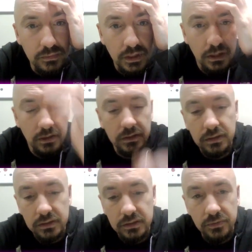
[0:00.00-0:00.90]
And then
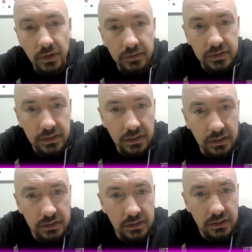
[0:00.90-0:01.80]
this is 5,
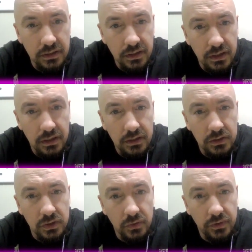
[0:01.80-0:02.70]
6.
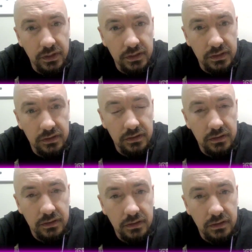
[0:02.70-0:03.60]
So if this is,
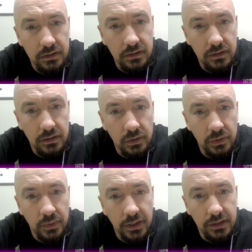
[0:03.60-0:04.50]
the only
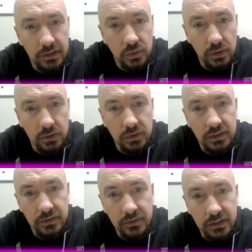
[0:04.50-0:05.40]
way that this works is
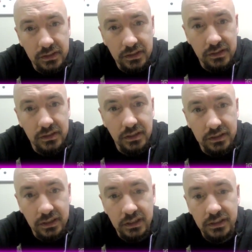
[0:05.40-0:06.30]
if this is a 6
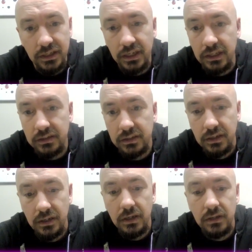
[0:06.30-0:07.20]
and that's an 8.
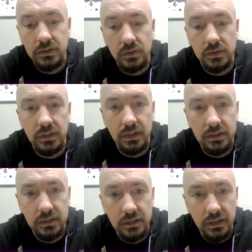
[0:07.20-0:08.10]
So
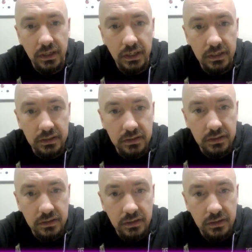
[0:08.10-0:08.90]
6, 8.